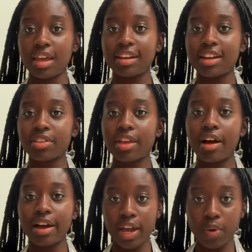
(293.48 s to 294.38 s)
Now that
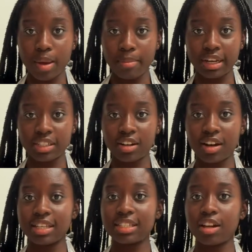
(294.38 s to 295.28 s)
our egg white mixture
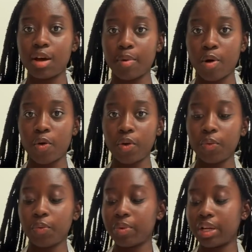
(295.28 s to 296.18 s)
is in our
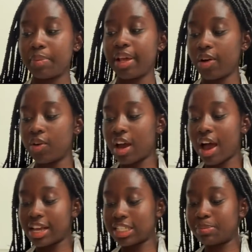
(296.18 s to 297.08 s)
bowl, we want to put it on a
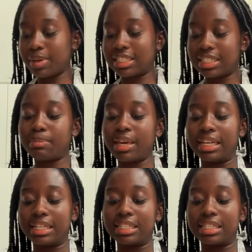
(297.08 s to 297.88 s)
high speed to mix.